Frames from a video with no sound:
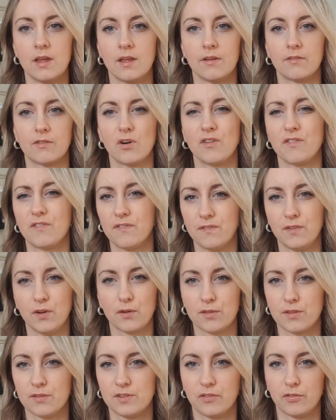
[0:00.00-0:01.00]
We've got
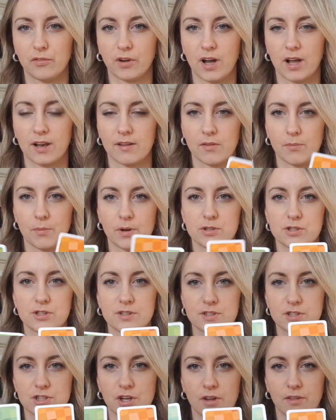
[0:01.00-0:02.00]
lots of different colours, but I'll
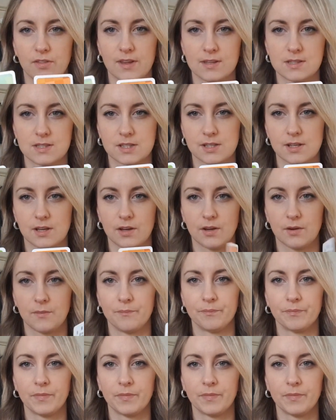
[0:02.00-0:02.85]
just show you these two.